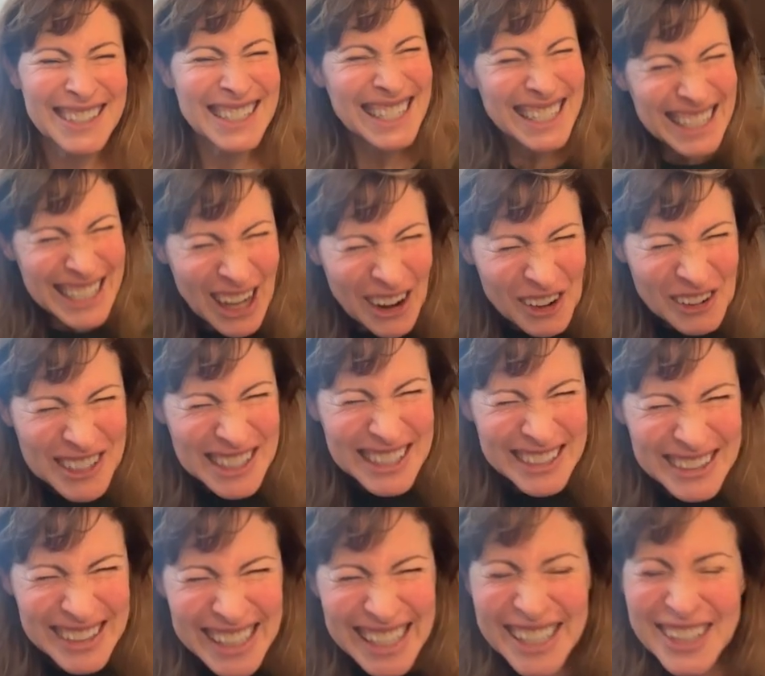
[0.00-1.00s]
Didn't know it was
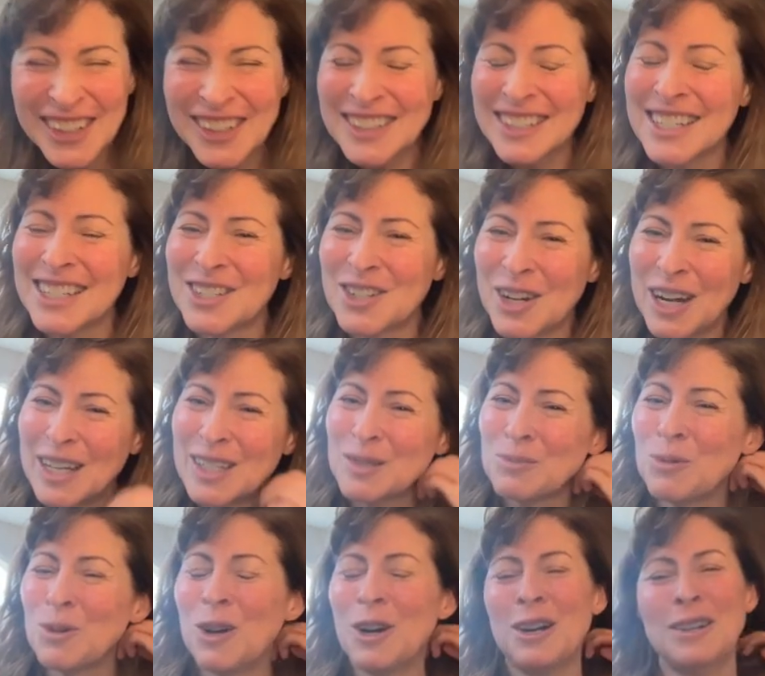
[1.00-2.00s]
illegal to
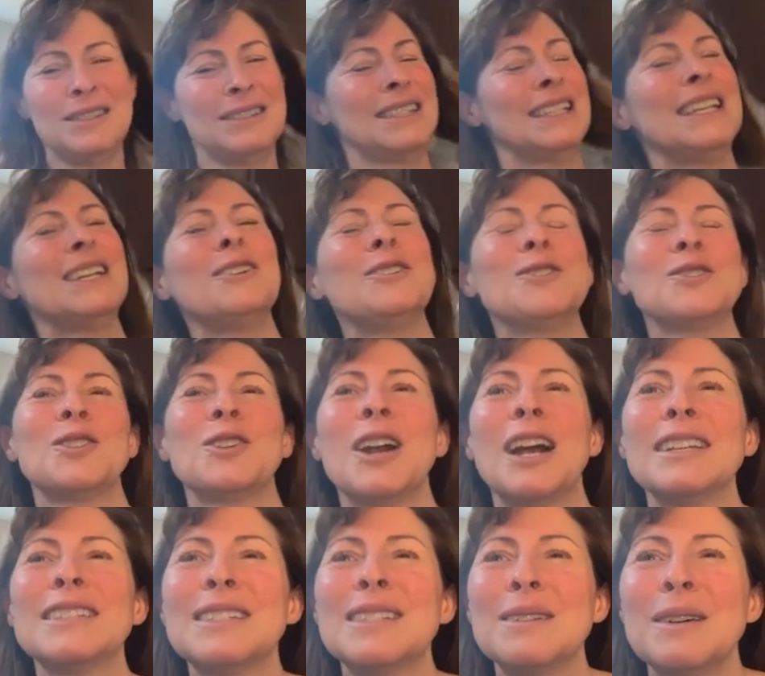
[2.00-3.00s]
transport seagulls
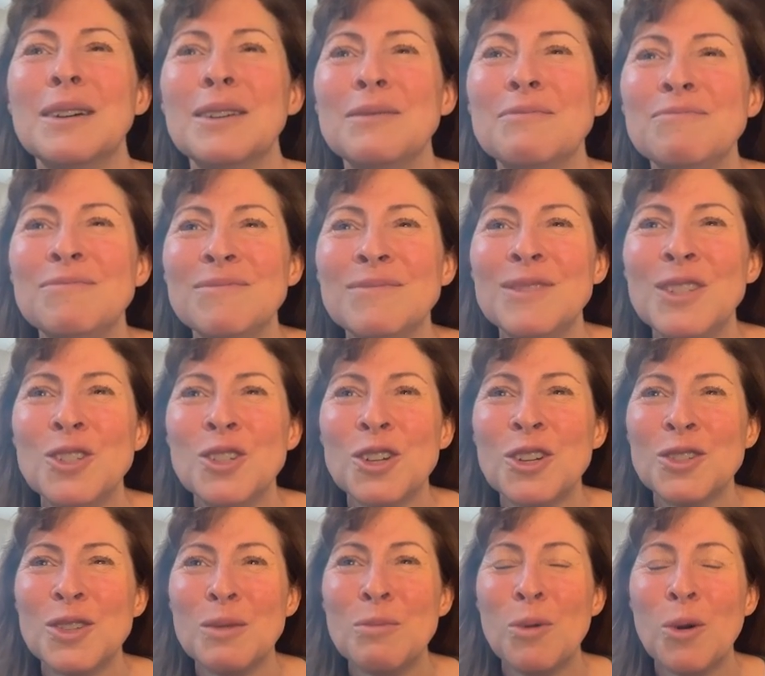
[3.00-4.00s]
across the New
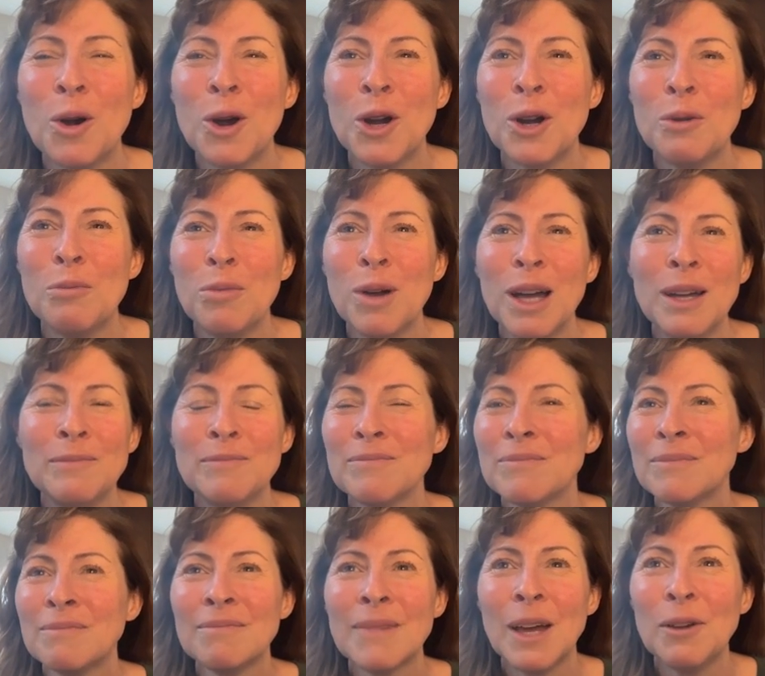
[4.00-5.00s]
Jersey border, but
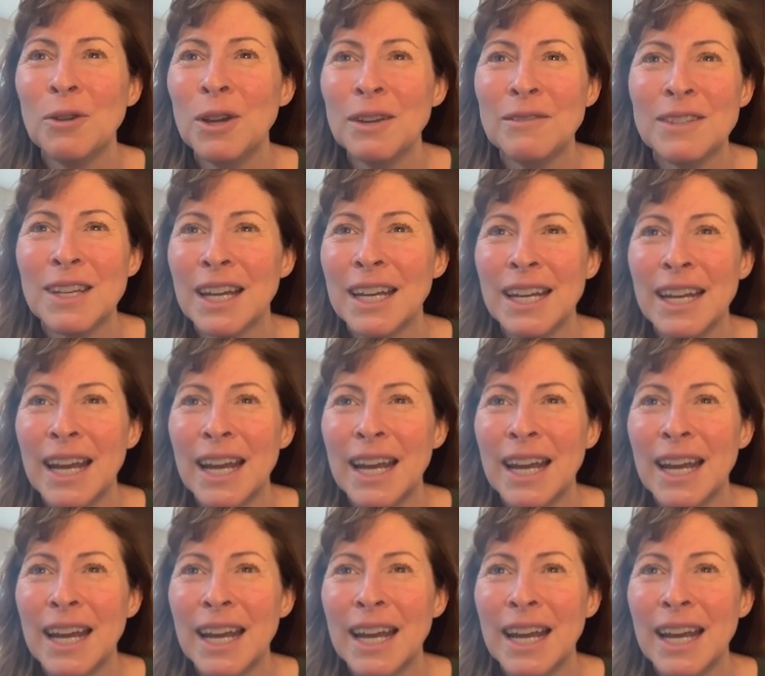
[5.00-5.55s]
I would have done it